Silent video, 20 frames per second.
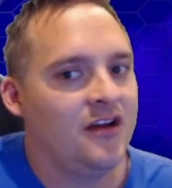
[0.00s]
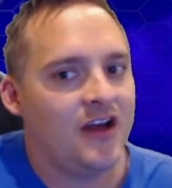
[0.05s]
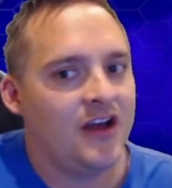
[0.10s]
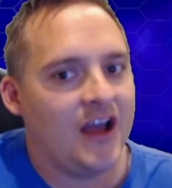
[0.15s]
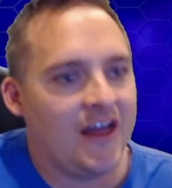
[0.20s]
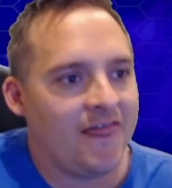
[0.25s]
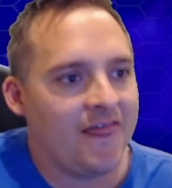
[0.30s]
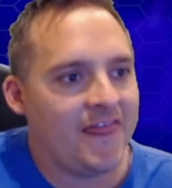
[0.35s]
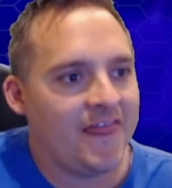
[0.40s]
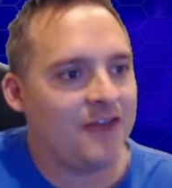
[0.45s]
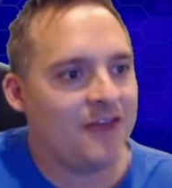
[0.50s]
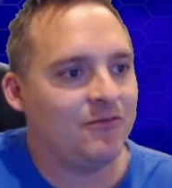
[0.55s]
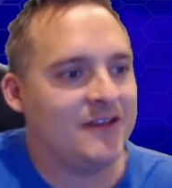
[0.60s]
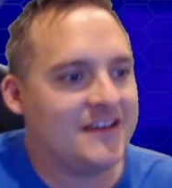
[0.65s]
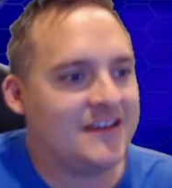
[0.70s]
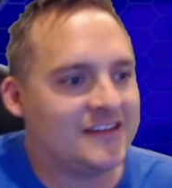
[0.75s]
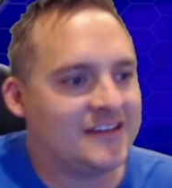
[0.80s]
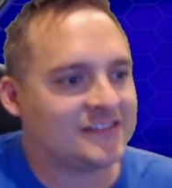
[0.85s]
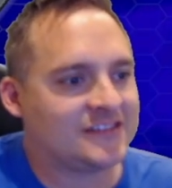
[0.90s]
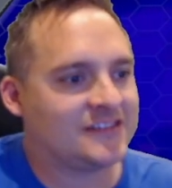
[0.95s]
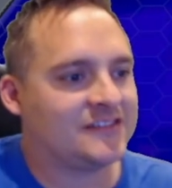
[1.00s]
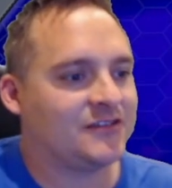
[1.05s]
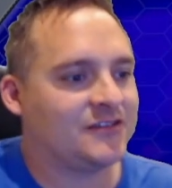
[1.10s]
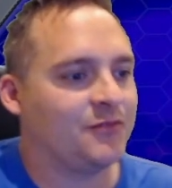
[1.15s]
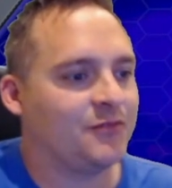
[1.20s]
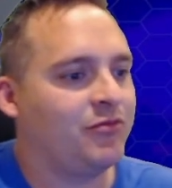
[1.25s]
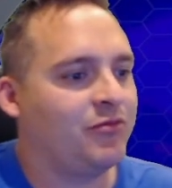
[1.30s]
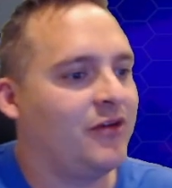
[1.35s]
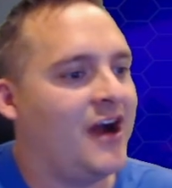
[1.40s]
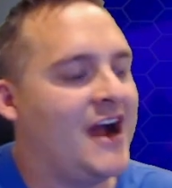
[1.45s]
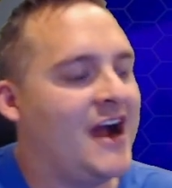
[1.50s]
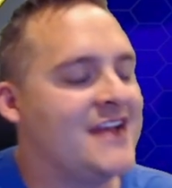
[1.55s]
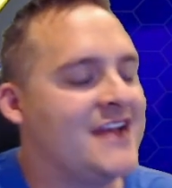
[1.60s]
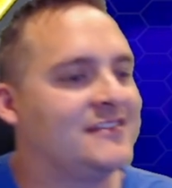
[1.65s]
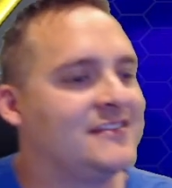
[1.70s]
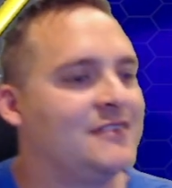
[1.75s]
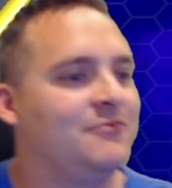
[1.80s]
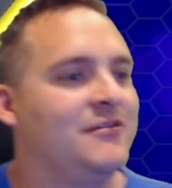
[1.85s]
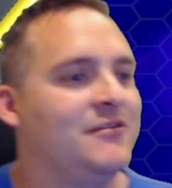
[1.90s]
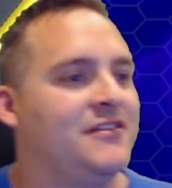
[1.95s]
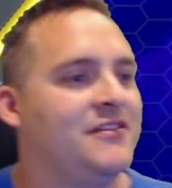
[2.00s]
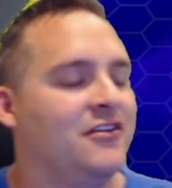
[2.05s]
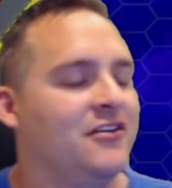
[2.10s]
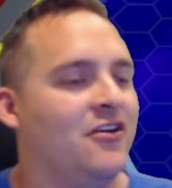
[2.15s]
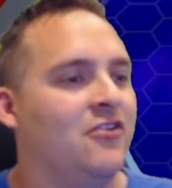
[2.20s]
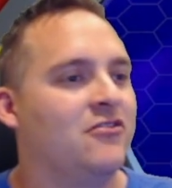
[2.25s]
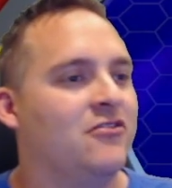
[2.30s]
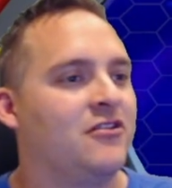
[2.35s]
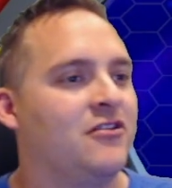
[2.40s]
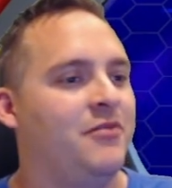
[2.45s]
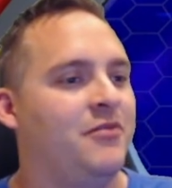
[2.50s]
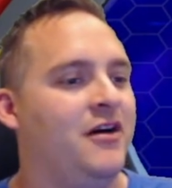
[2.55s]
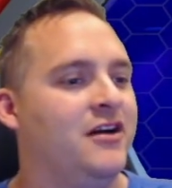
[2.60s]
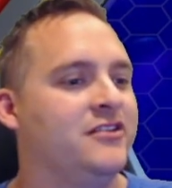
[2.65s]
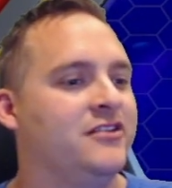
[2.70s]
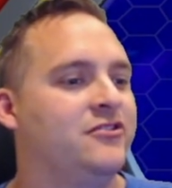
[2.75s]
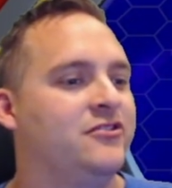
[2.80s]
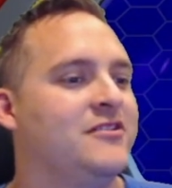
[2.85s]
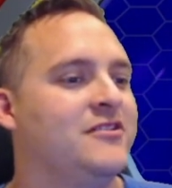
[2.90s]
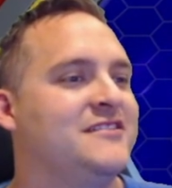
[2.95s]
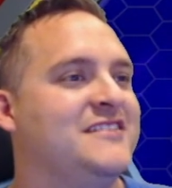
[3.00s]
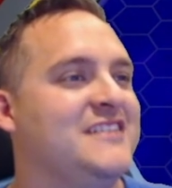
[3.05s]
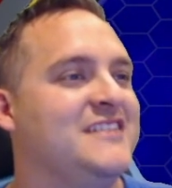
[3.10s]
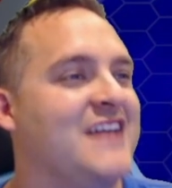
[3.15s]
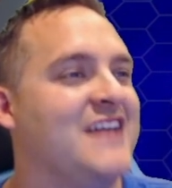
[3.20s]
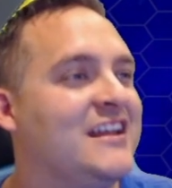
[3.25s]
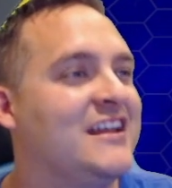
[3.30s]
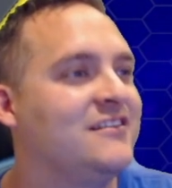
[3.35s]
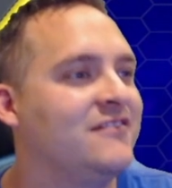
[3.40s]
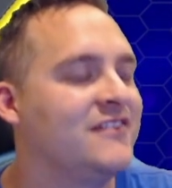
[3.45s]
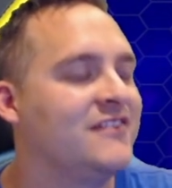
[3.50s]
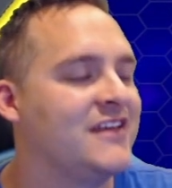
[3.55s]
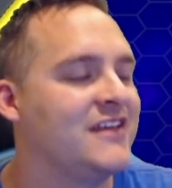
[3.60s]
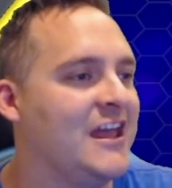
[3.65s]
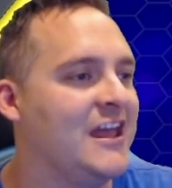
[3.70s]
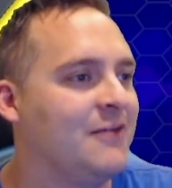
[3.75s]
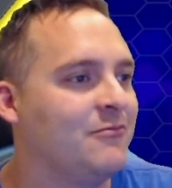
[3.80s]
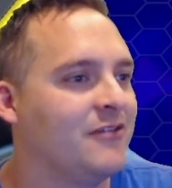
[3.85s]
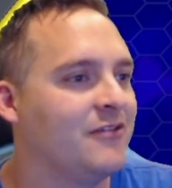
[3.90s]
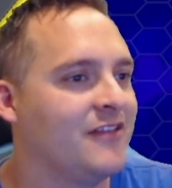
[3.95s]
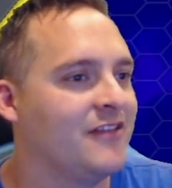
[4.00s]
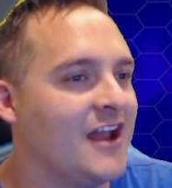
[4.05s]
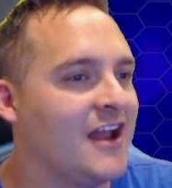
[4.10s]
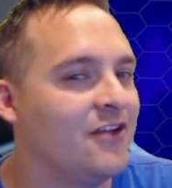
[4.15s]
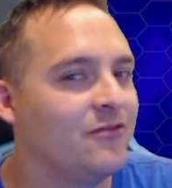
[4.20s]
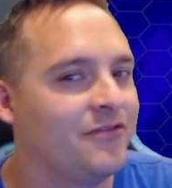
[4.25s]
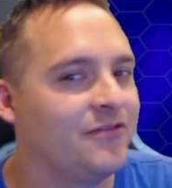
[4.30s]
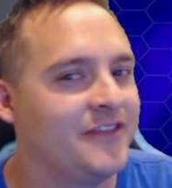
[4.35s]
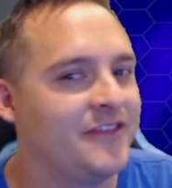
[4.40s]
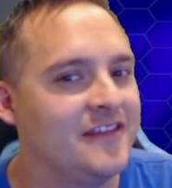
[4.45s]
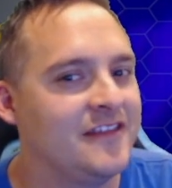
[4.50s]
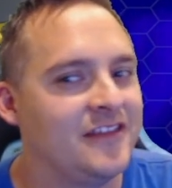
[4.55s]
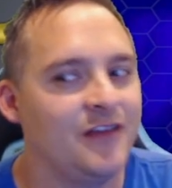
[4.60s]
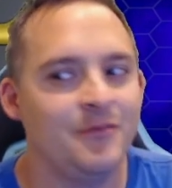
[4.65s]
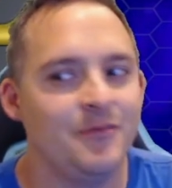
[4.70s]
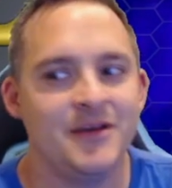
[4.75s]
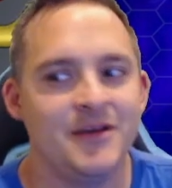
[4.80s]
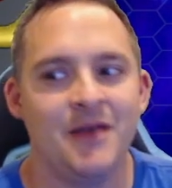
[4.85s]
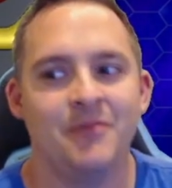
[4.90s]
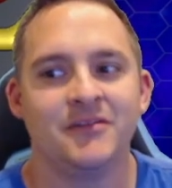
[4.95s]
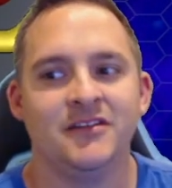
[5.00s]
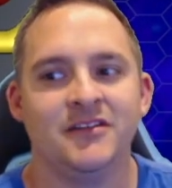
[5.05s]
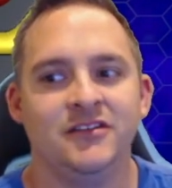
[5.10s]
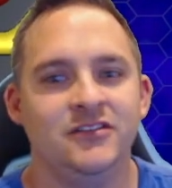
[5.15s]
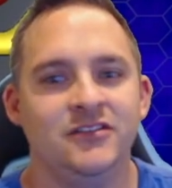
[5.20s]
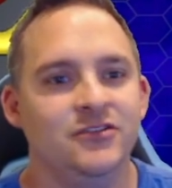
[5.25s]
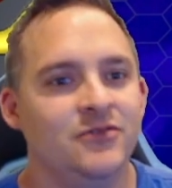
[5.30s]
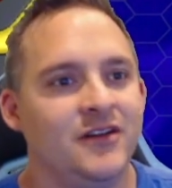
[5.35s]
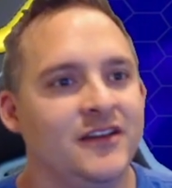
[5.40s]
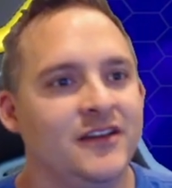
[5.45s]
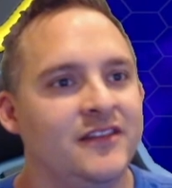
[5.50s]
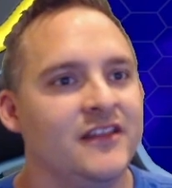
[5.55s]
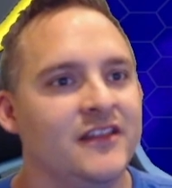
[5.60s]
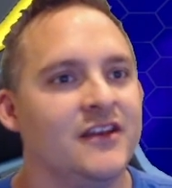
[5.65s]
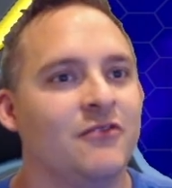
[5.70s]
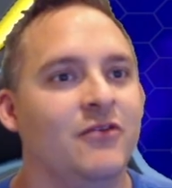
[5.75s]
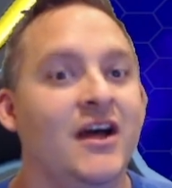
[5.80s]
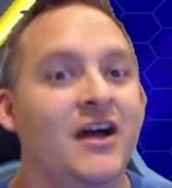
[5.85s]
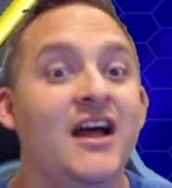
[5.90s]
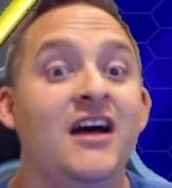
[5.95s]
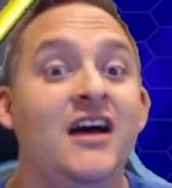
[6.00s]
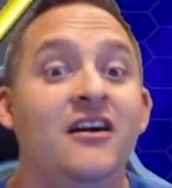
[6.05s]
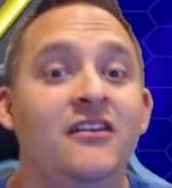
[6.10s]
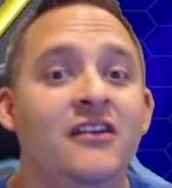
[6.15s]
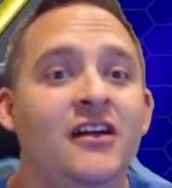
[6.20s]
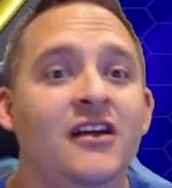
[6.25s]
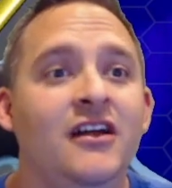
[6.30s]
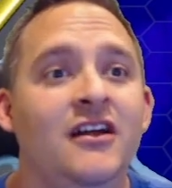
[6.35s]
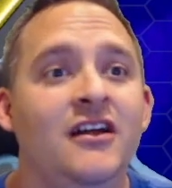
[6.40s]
and then we surprise them with an Ogerpon towards the end of the game where I don't think they'll be able to do anything. Well,